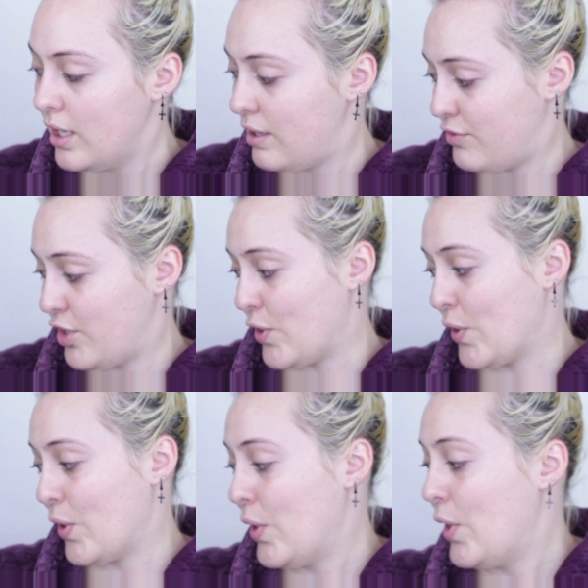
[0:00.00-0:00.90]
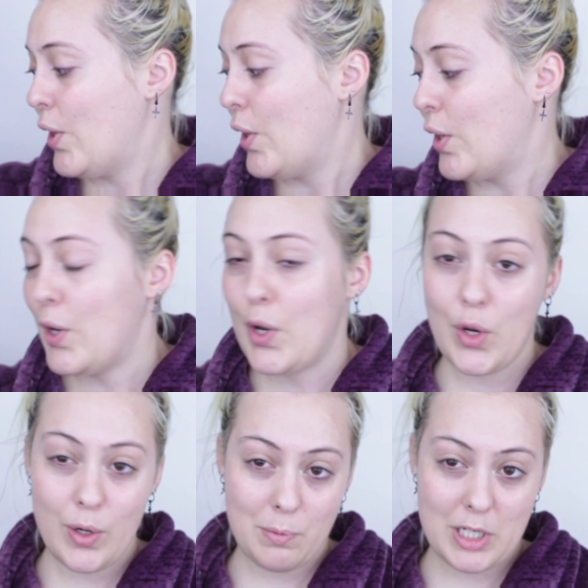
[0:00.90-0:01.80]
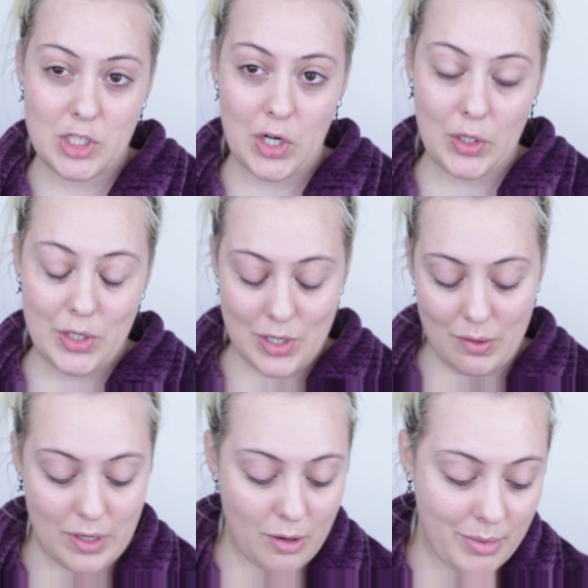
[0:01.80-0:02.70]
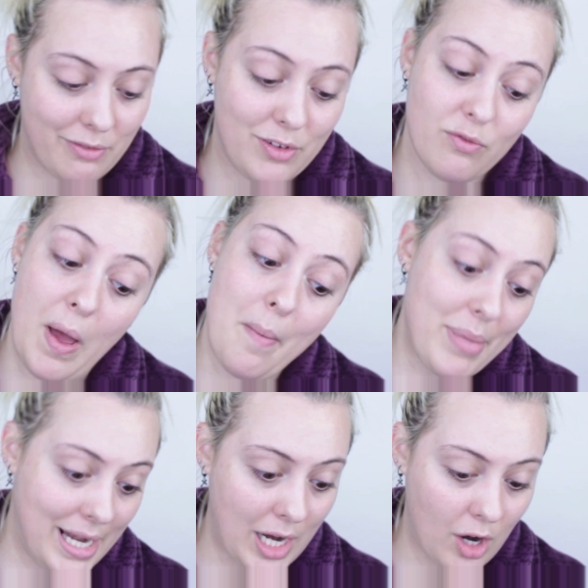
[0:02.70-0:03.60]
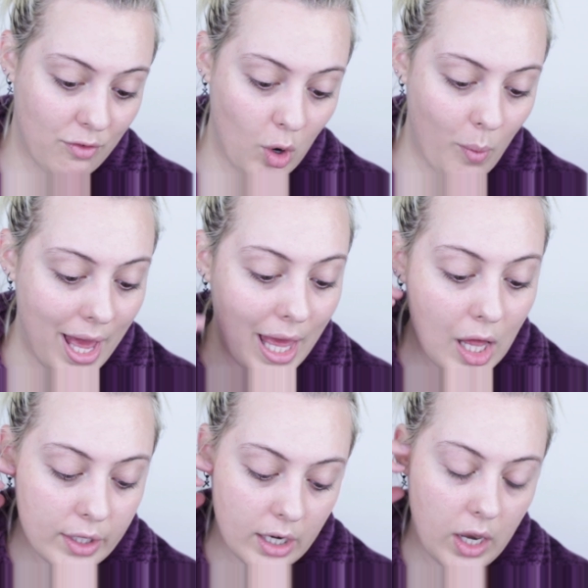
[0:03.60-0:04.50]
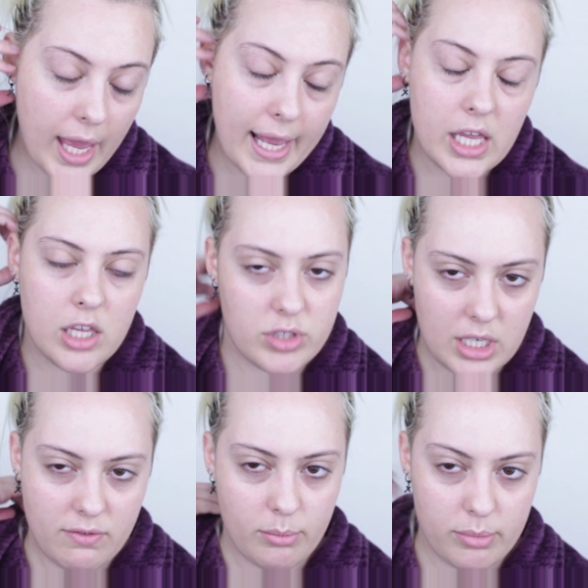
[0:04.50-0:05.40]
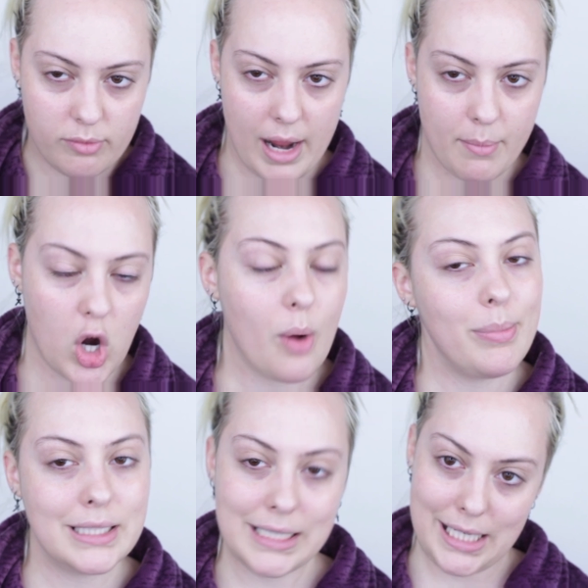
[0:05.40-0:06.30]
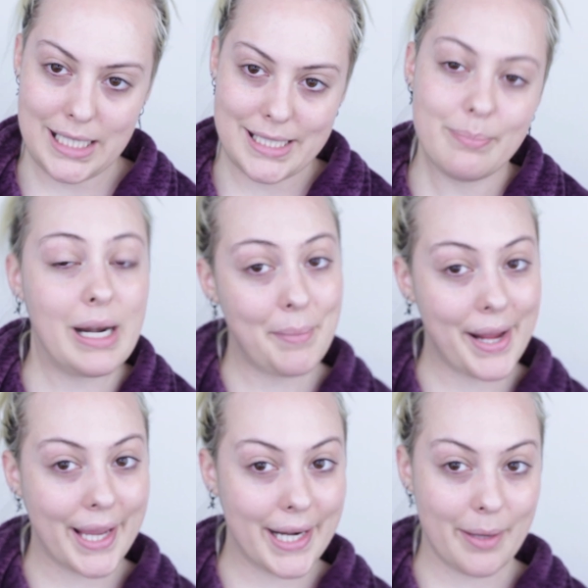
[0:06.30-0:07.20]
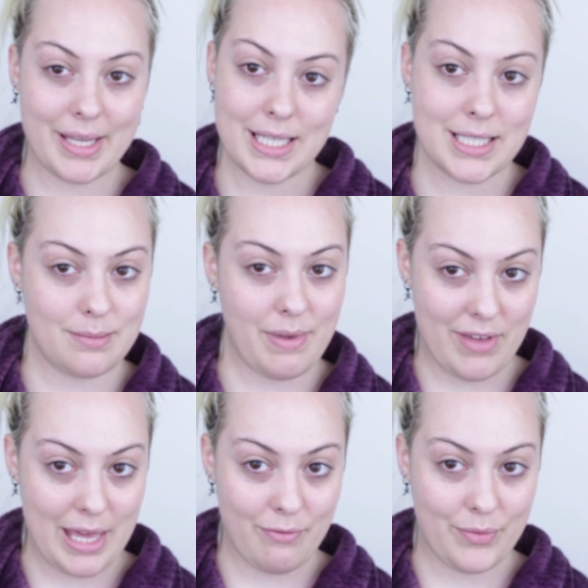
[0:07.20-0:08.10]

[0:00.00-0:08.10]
If you're new to my channel, you don't know, but if you've been here for a while, you're like, use a different primer, please. But I'm not gonna, because it's my fave.